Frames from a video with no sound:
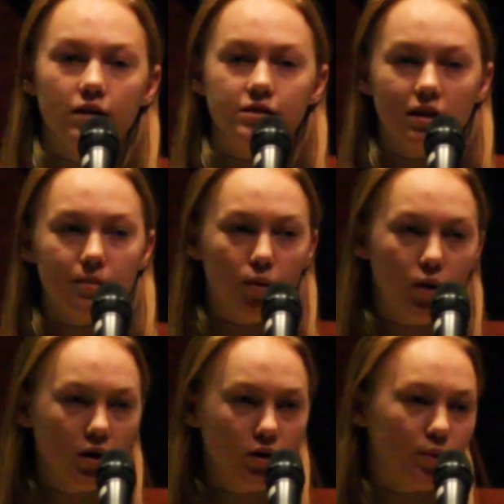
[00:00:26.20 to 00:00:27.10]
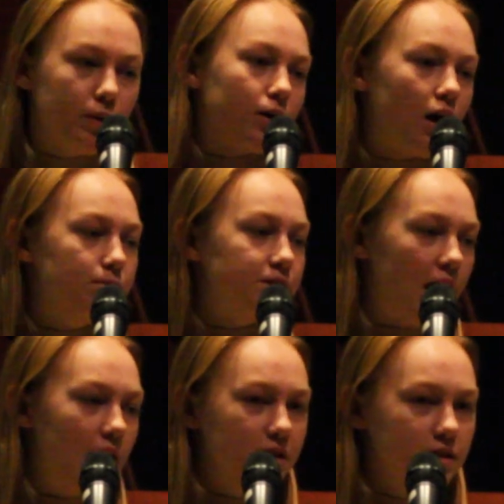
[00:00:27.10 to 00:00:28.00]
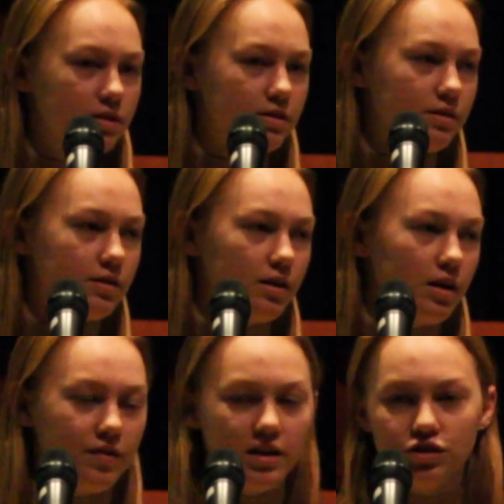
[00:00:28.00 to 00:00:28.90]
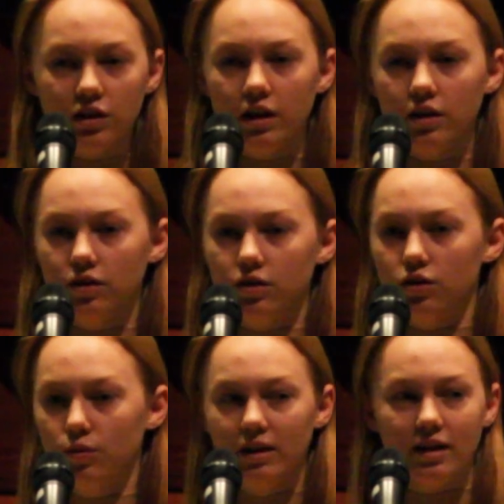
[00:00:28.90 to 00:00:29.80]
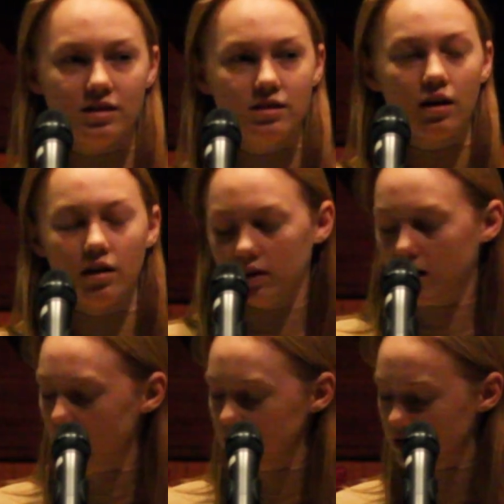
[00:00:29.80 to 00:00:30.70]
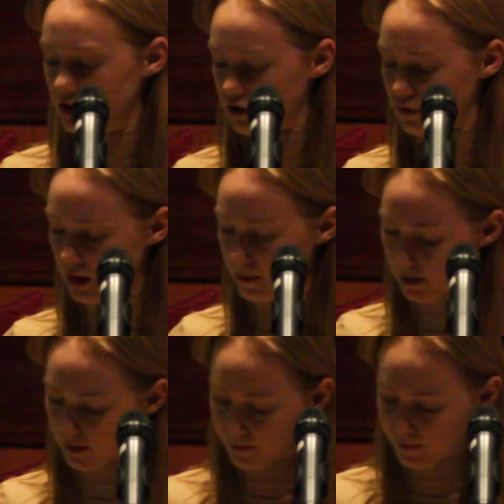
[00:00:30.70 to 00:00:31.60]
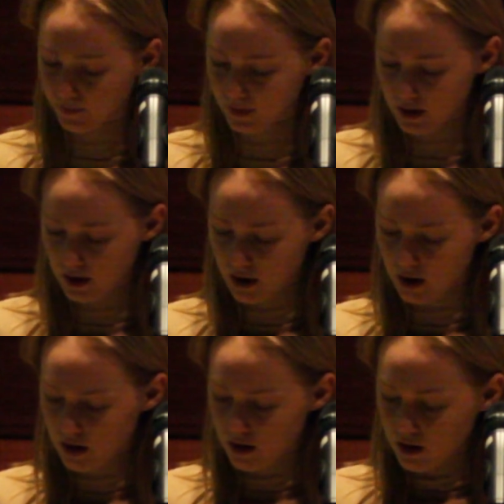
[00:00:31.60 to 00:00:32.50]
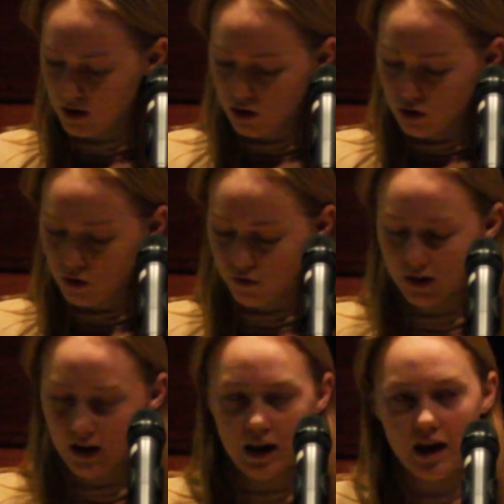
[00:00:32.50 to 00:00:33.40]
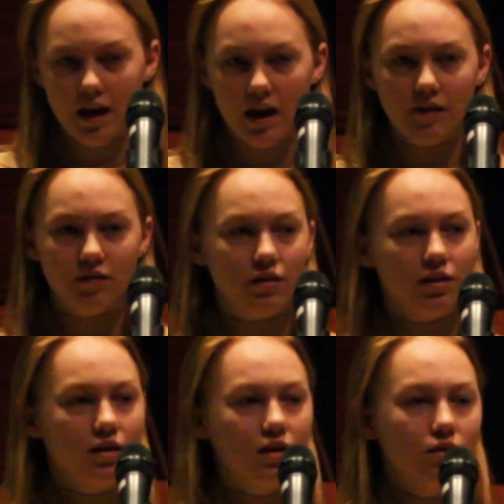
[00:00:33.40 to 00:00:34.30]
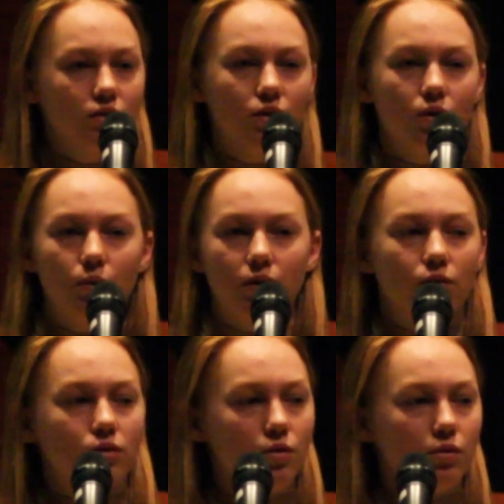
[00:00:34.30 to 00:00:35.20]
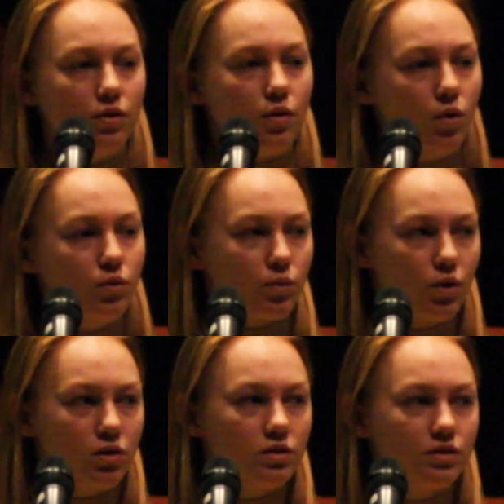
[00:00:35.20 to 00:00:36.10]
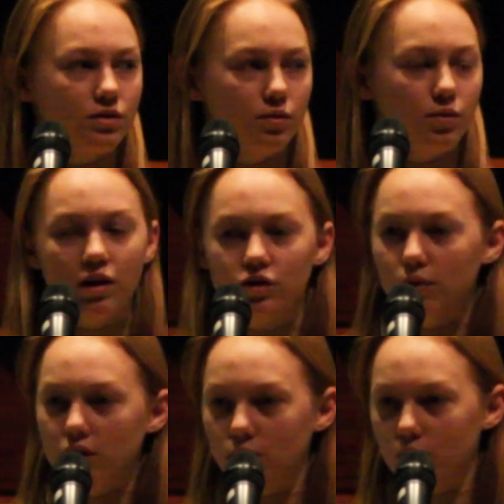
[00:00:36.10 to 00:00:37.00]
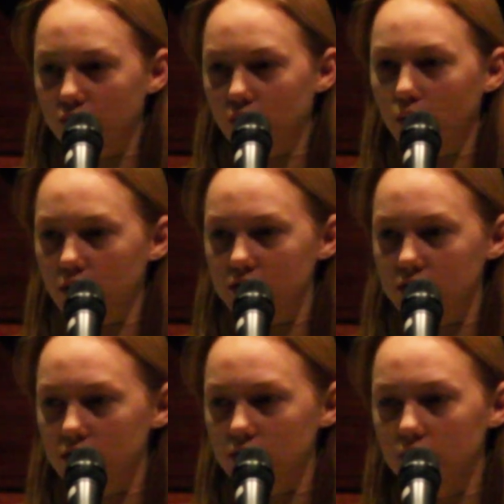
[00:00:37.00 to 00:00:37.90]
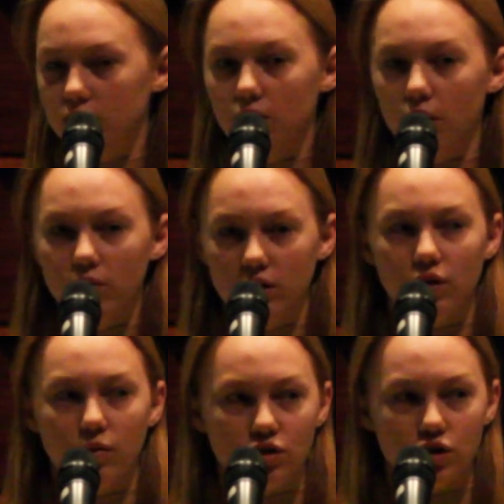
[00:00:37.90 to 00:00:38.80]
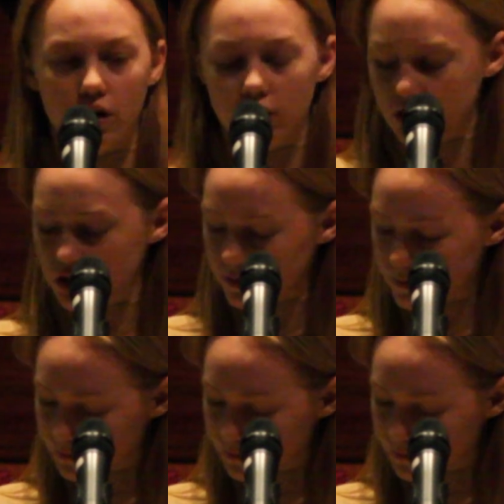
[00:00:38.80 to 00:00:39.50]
Until the point where it becomes a habit. Eventually, you will get stuck in the constant dreaming. You forget everything you know when you're alone in your own world, when it's only you in focus, only you in charge.